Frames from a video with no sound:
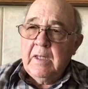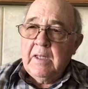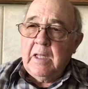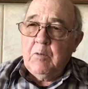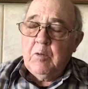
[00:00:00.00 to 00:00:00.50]

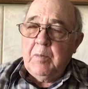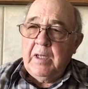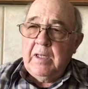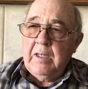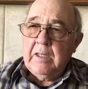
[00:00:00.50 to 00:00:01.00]
they will
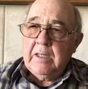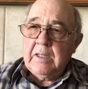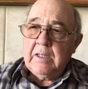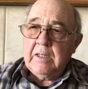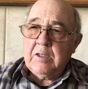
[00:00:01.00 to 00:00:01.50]
be
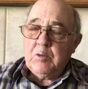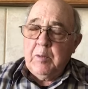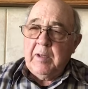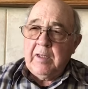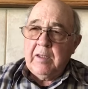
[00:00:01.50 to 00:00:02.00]

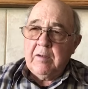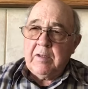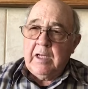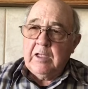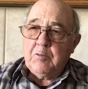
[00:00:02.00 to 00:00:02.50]
swimming. Their
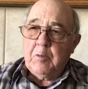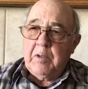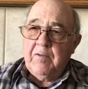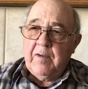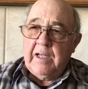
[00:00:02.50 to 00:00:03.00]
tails will
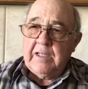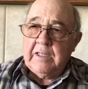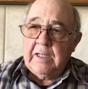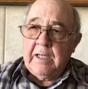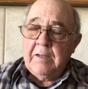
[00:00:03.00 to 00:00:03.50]
be
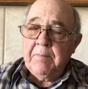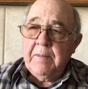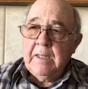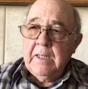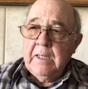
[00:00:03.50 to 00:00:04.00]
flagellating.
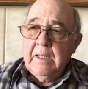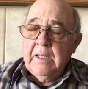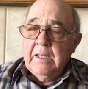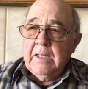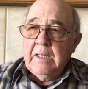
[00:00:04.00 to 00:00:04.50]

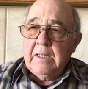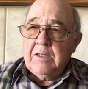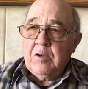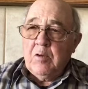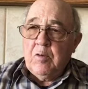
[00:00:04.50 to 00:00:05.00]
And
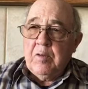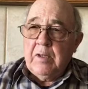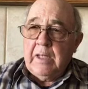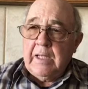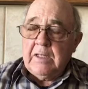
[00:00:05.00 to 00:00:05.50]
so
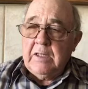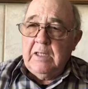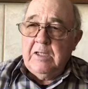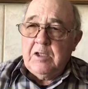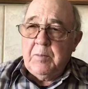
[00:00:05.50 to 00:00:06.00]
that
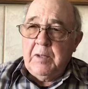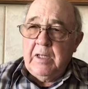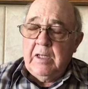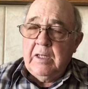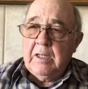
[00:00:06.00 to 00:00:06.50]
needs to
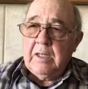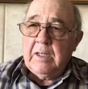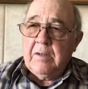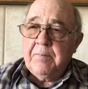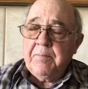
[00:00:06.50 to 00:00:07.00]
be
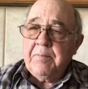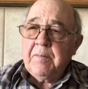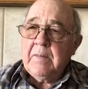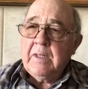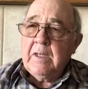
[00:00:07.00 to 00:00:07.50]

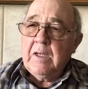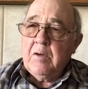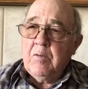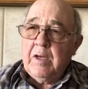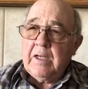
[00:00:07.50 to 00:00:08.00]

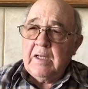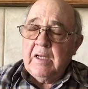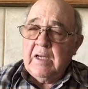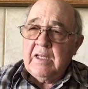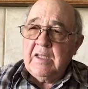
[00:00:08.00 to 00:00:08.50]

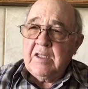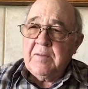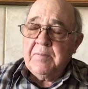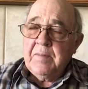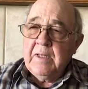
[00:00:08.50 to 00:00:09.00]
recognized
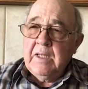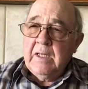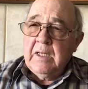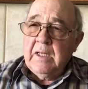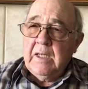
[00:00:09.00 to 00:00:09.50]

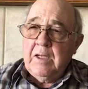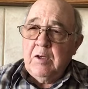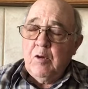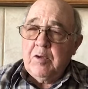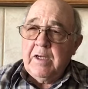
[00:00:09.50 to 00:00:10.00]
and
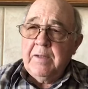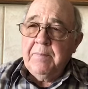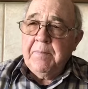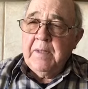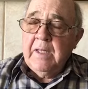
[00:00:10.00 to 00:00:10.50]
noted,
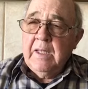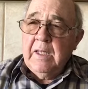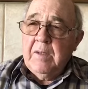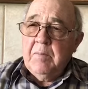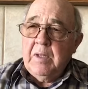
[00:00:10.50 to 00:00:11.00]

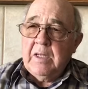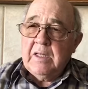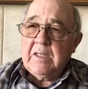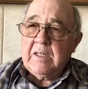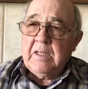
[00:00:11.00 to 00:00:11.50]

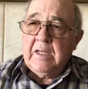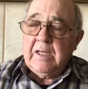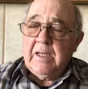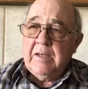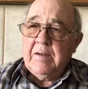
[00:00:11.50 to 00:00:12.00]
because
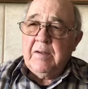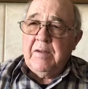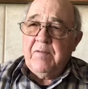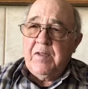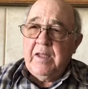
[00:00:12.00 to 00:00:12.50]

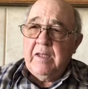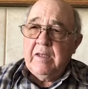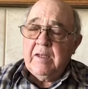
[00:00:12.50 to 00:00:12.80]
if the